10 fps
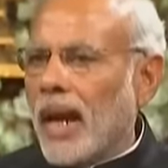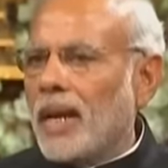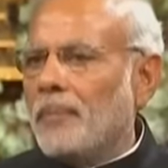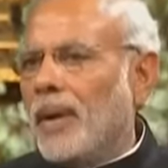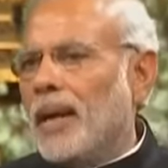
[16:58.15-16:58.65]

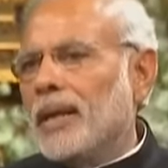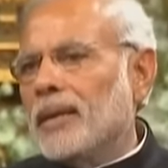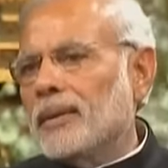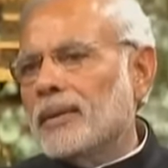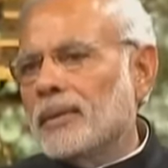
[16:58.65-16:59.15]
and
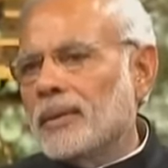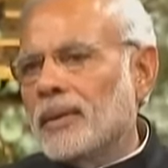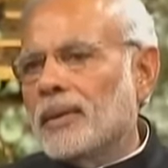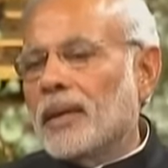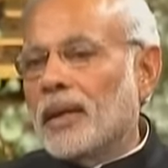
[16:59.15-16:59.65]
building
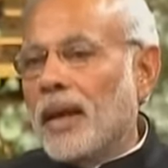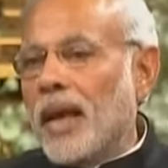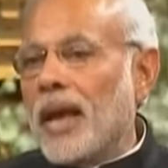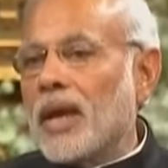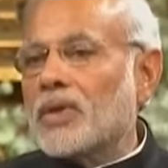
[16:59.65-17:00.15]
the
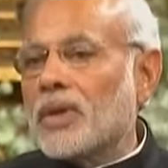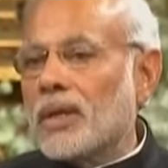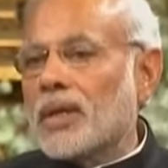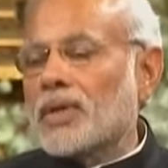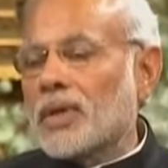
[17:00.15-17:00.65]
next
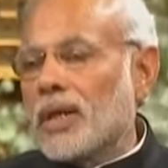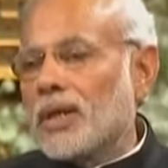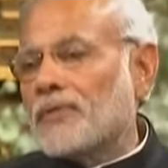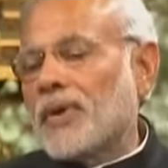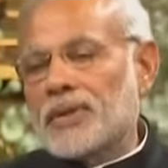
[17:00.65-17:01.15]
generation
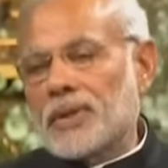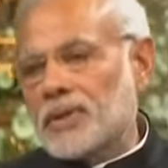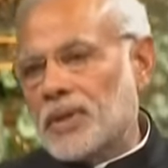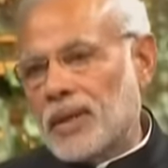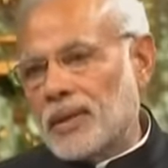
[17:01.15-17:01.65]

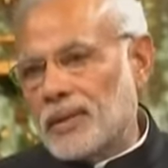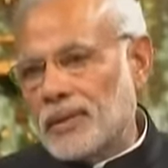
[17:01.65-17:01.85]
infrastructure